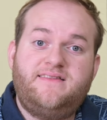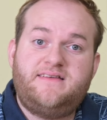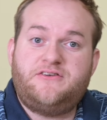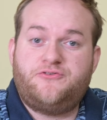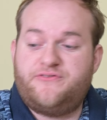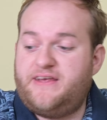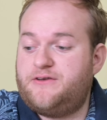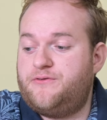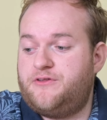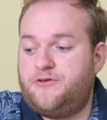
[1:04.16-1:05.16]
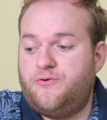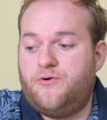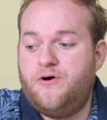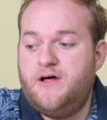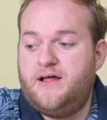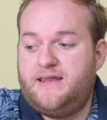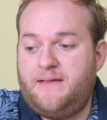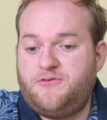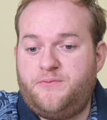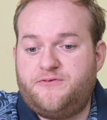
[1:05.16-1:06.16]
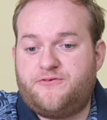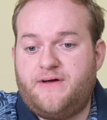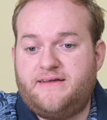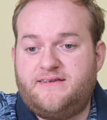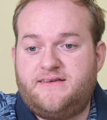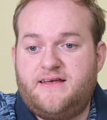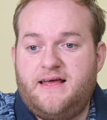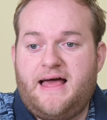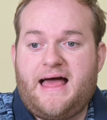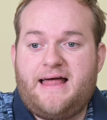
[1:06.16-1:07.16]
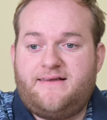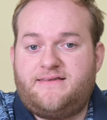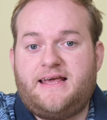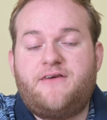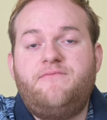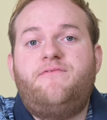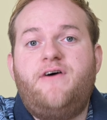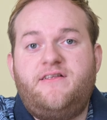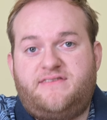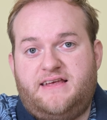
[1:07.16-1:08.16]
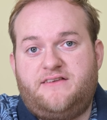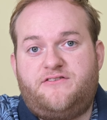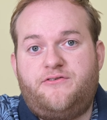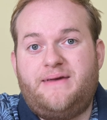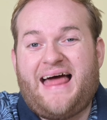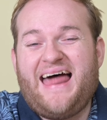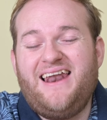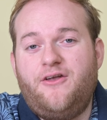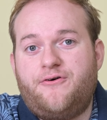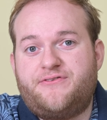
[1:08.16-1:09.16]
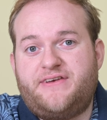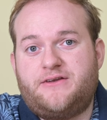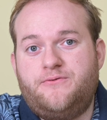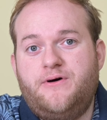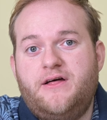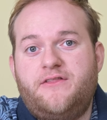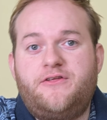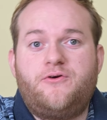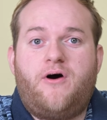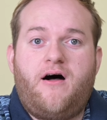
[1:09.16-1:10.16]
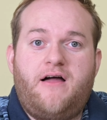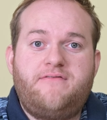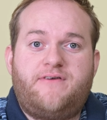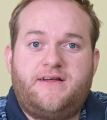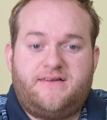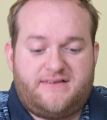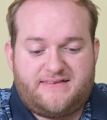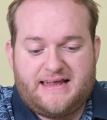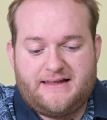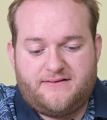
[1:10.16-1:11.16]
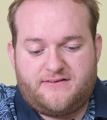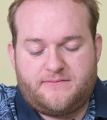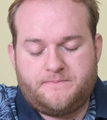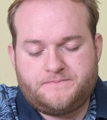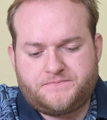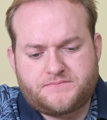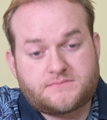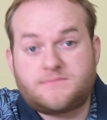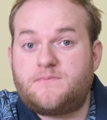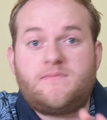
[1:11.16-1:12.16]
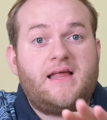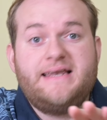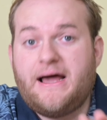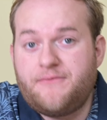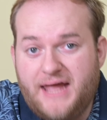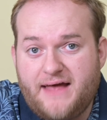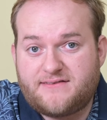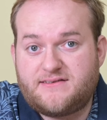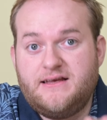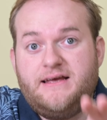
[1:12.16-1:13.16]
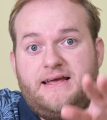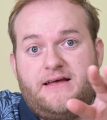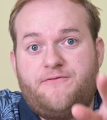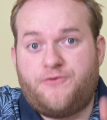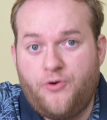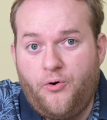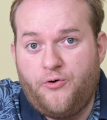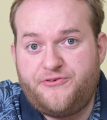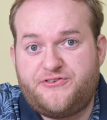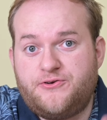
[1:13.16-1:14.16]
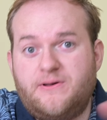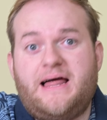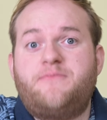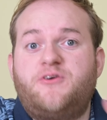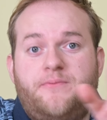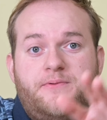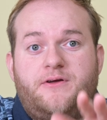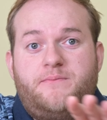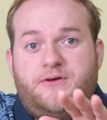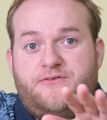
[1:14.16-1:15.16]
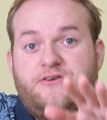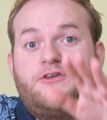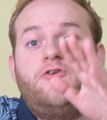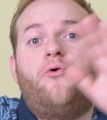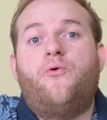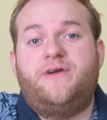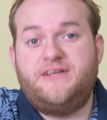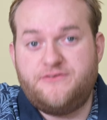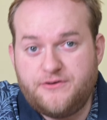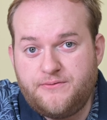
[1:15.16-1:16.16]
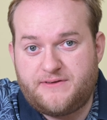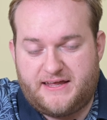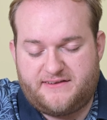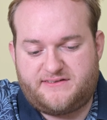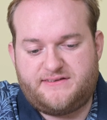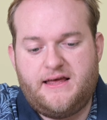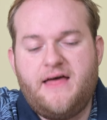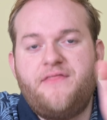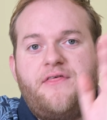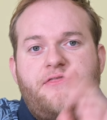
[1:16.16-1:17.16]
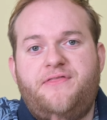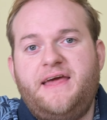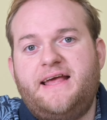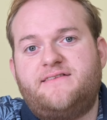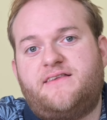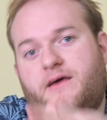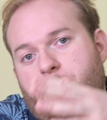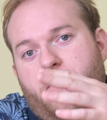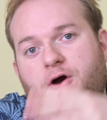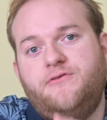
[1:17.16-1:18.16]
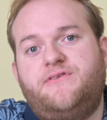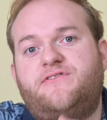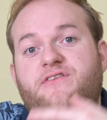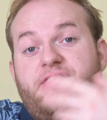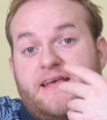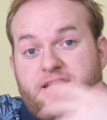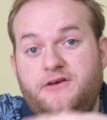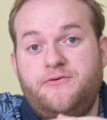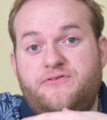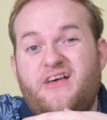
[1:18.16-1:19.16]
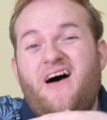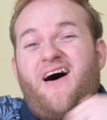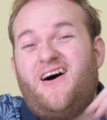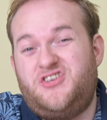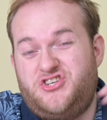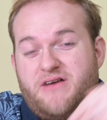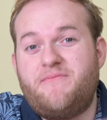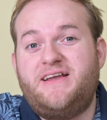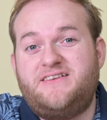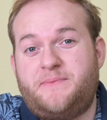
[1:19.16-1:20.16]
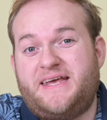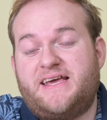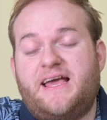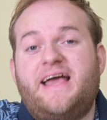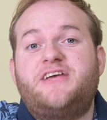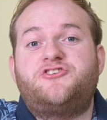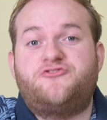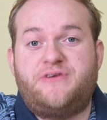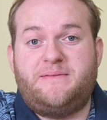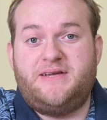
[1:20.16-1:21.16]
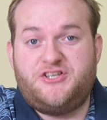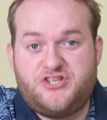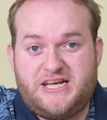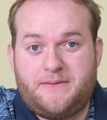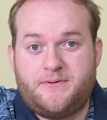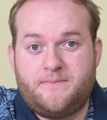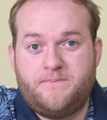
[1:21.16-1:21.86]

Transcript: the digital signal that your laptop has created and they convert it to an analog signal that your hi-fi understands. Now, yes, of course, your laptop and computer can already do this. The thing is, the components that they use are, generally speaking, extremely cheap.